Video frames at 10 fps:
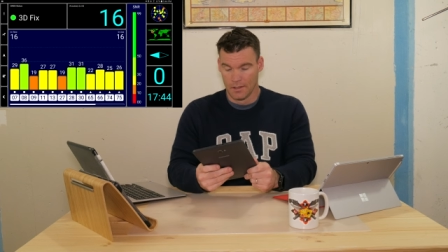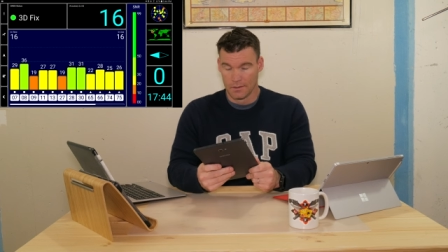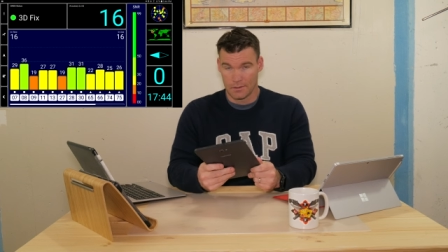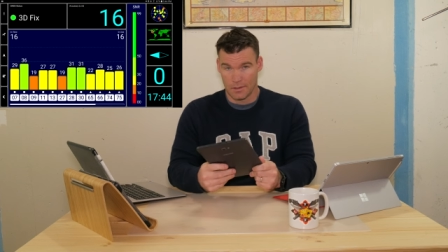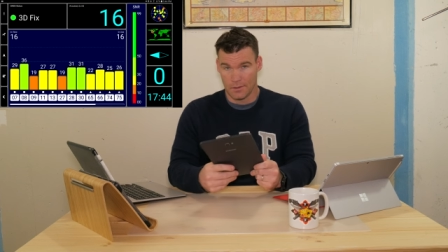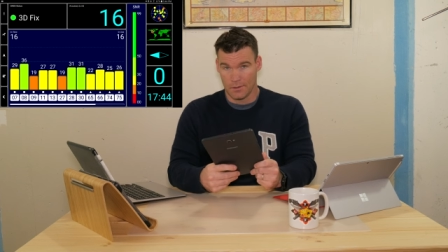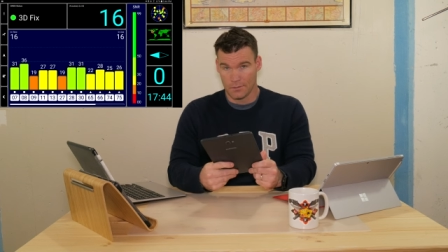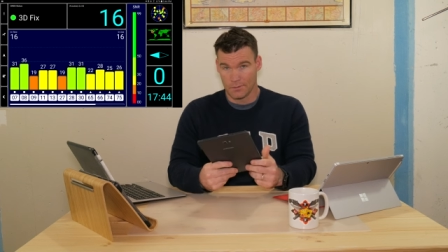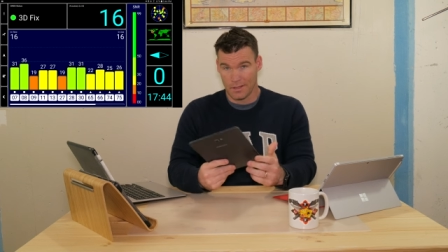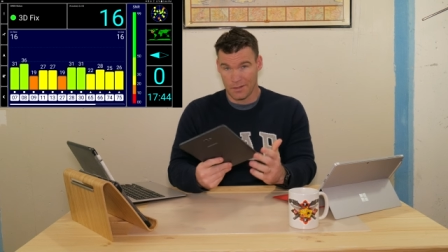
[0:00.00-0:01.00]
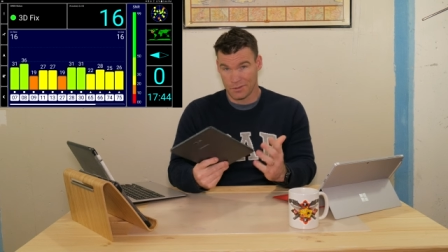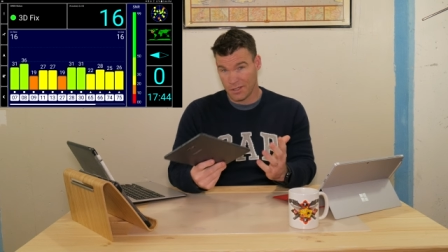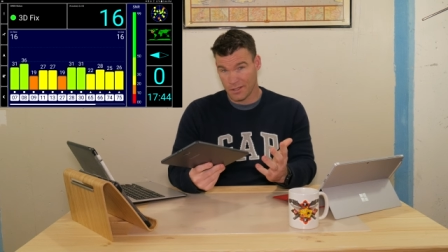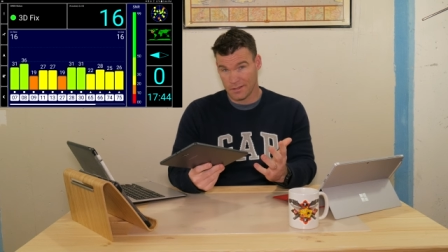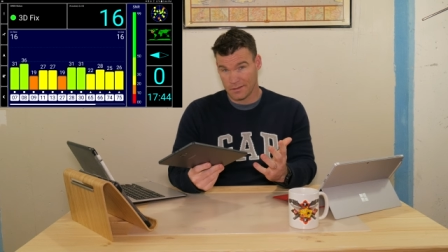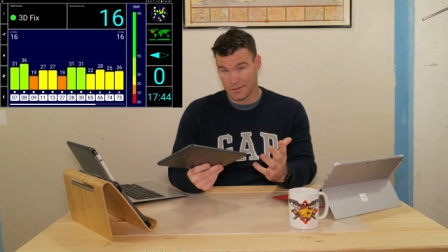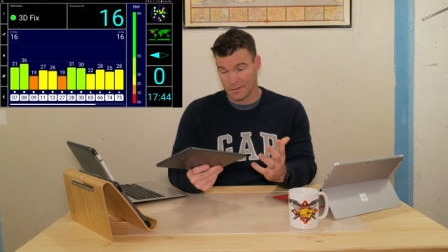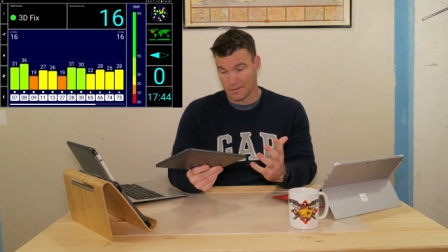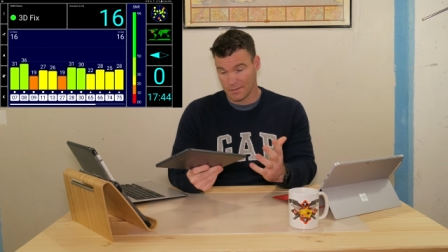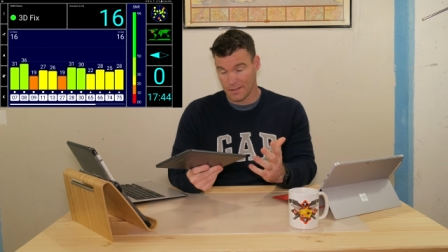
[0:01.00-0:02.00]
So I was
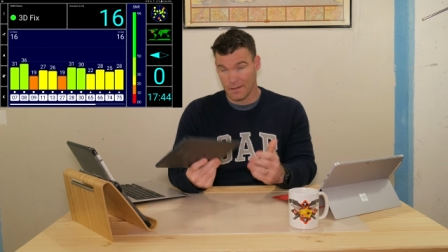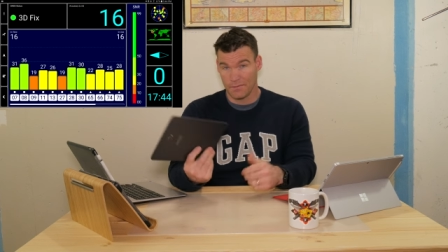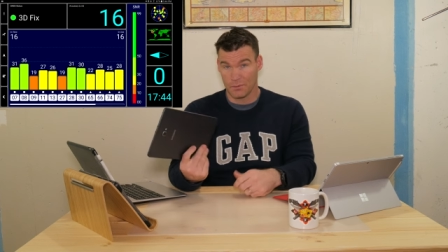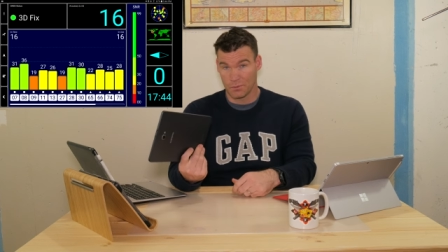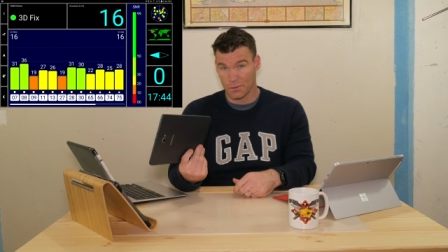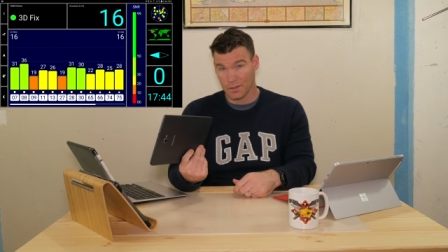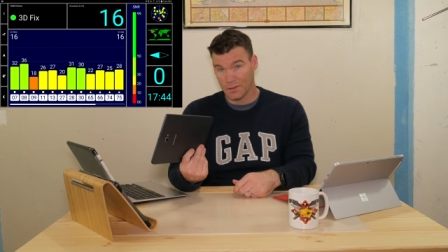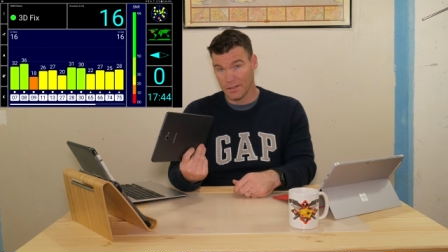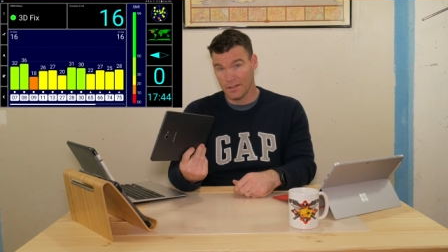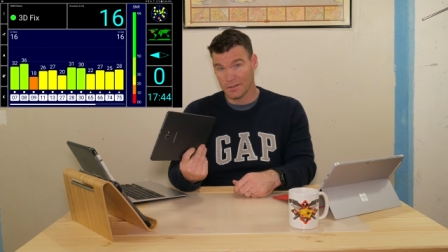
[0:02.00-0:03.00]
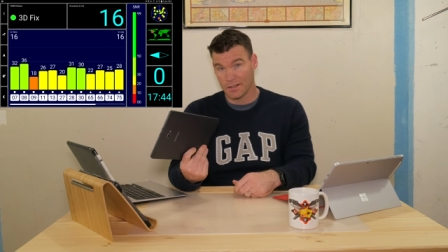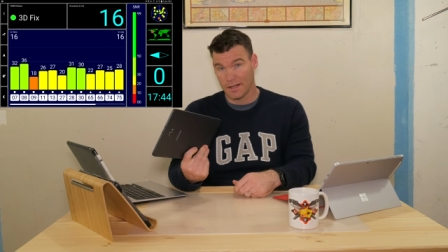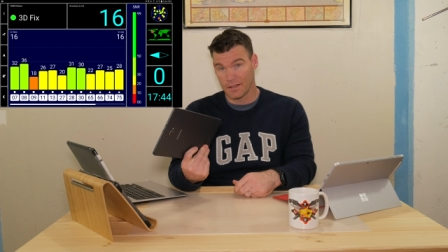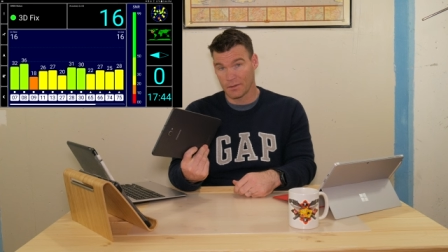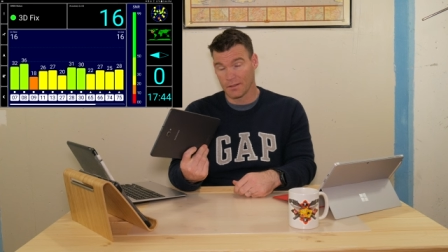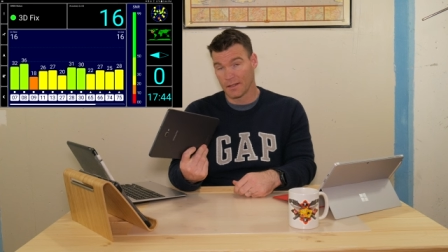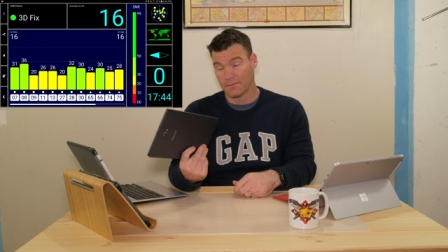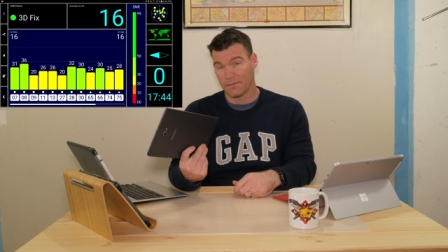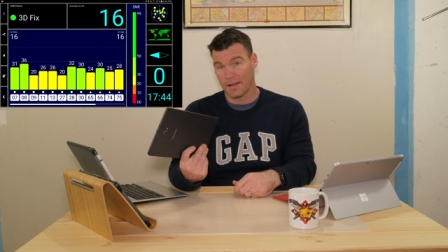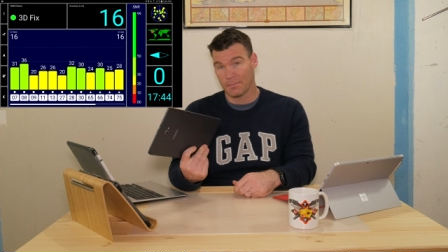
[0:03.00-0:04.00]
curious if it would work on here, so I loaded
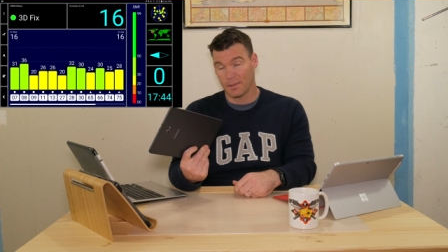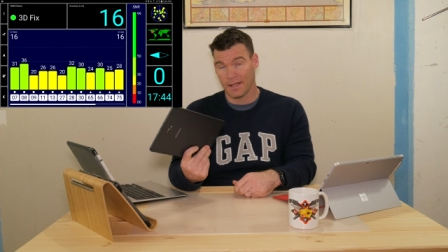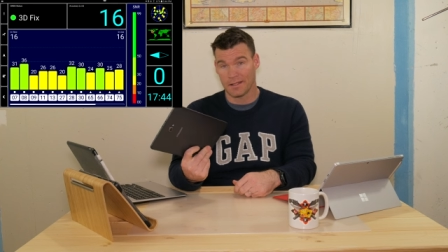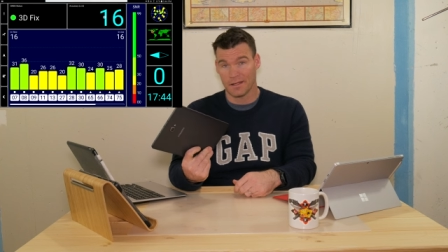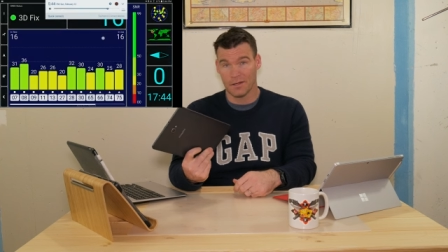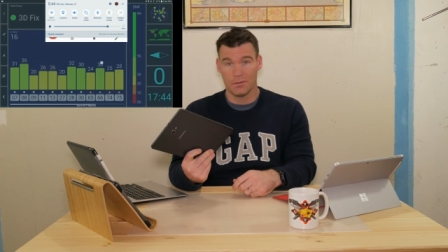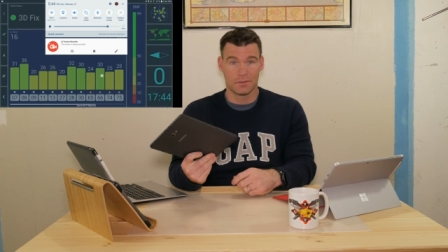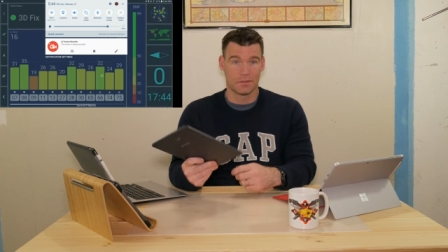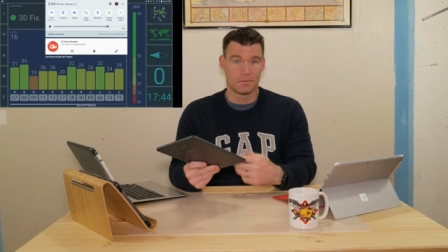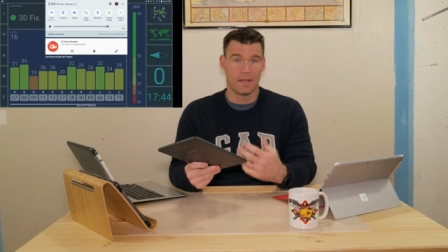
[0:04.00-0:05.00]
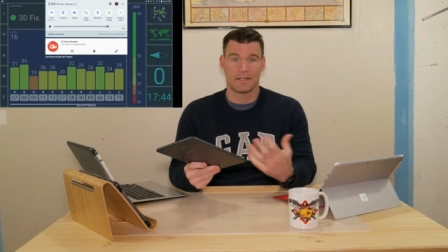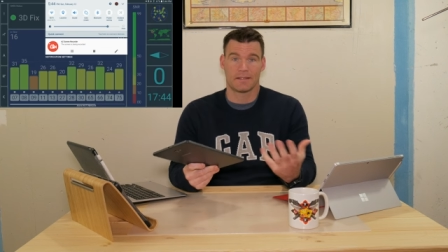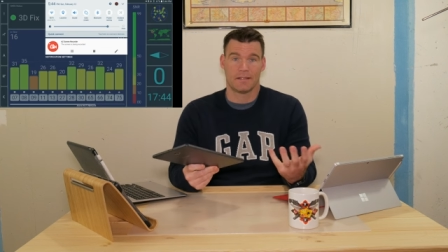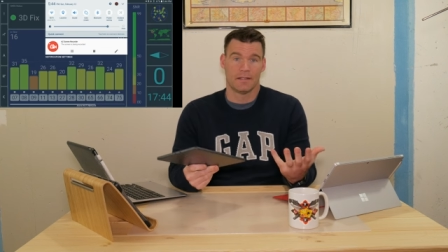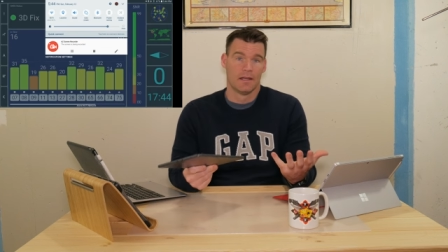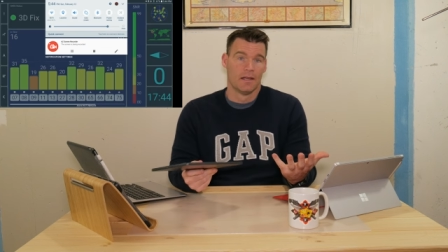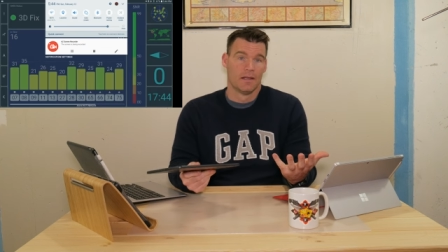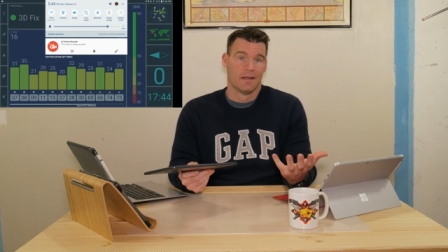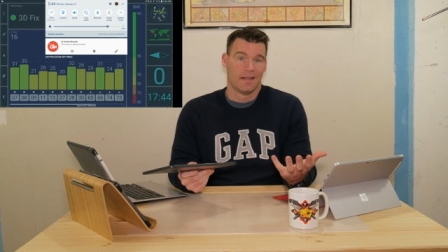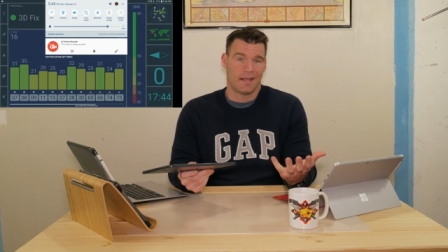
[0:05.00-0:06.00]
Flight Plan Go, which is basically
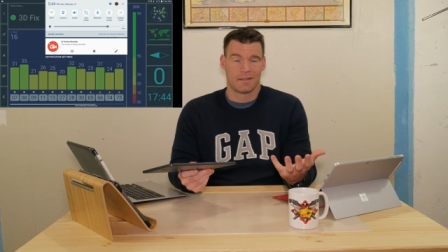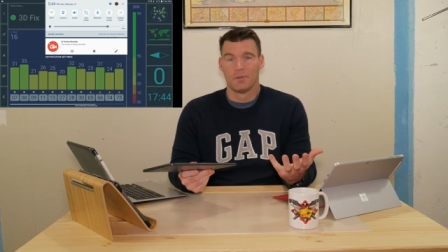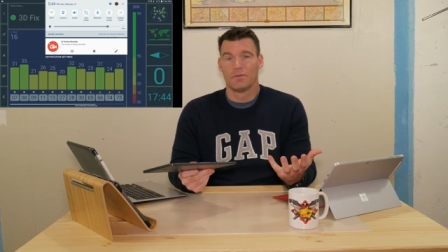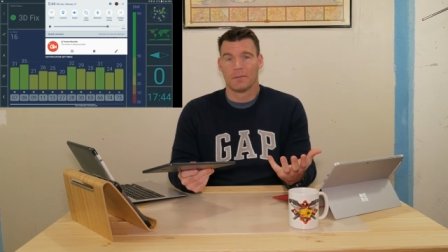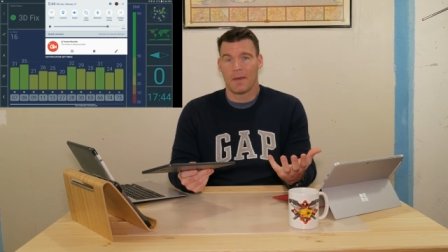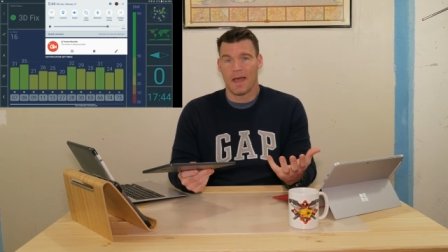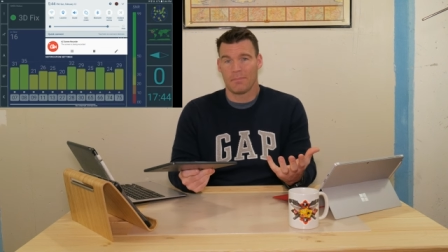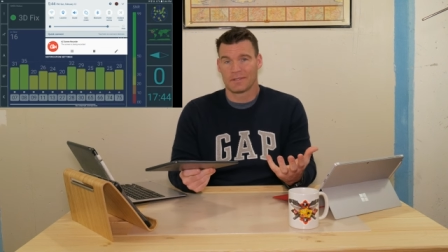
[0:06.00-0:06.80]
like a moving map.